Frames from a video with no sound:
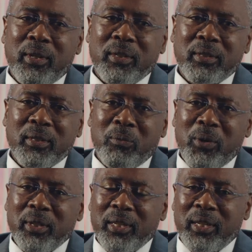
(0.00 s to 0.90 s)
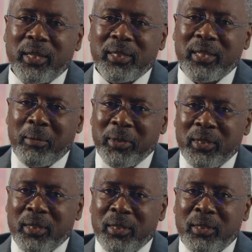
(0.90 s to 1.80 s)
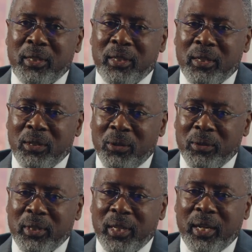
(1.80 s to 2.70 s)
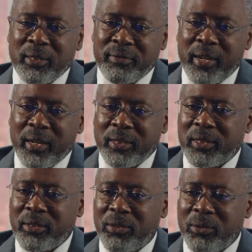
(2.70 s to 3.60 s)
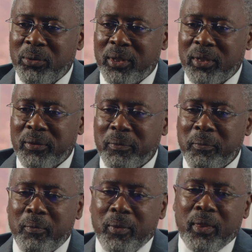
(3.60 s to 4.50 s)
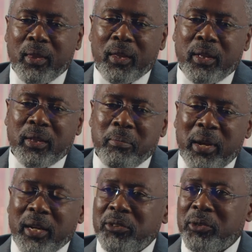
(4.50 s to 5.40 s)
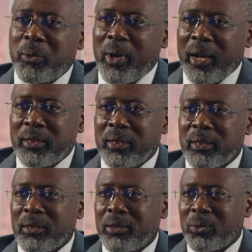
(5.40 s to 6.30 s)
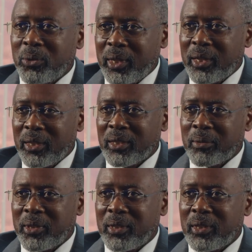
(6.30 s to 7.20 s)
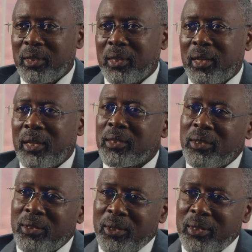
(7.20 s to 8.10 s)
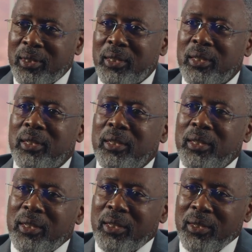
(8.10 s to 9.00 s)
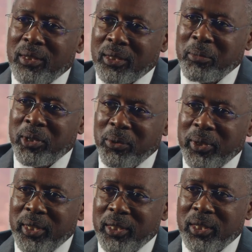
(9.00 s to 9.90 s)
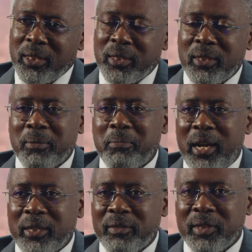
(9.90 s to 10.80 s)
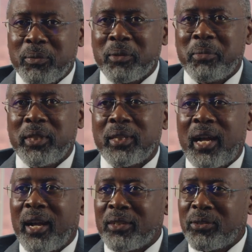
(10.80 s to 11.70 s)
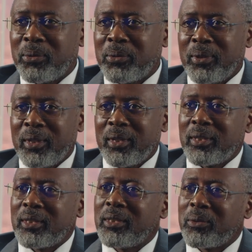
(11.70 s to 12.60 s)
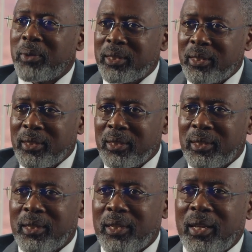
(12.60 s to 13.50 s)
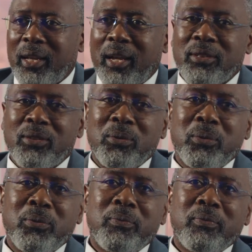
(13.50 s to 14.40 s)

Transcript: Someone establishing an account at a financial institution, the bank is required to know their customer and conduct customer due diligence. Part of it would be to ask you certain questions as to